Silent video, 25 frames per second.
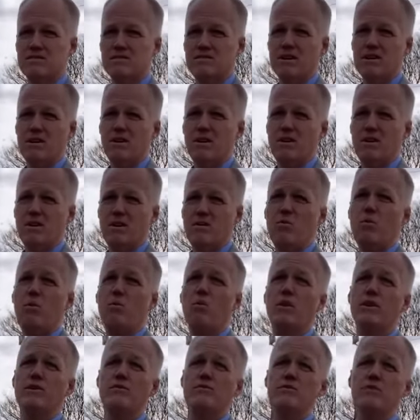Common sense.
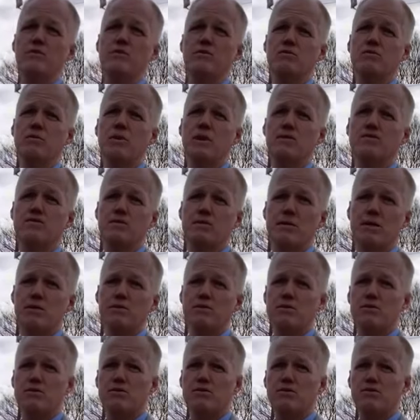Well, what if somebody
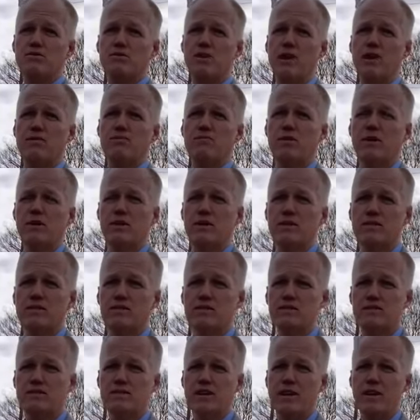was on your driveway and
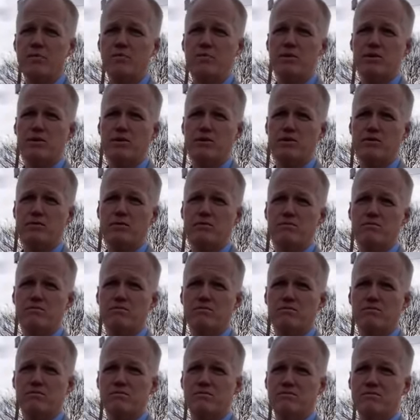taping you?
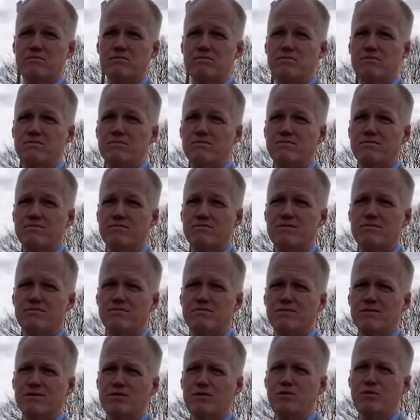
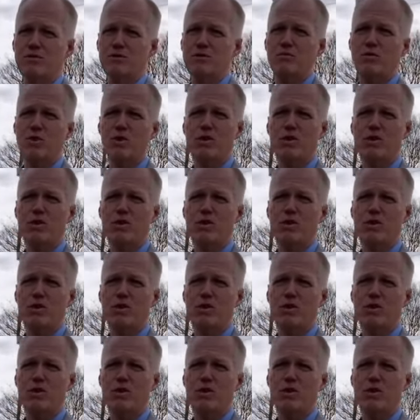You would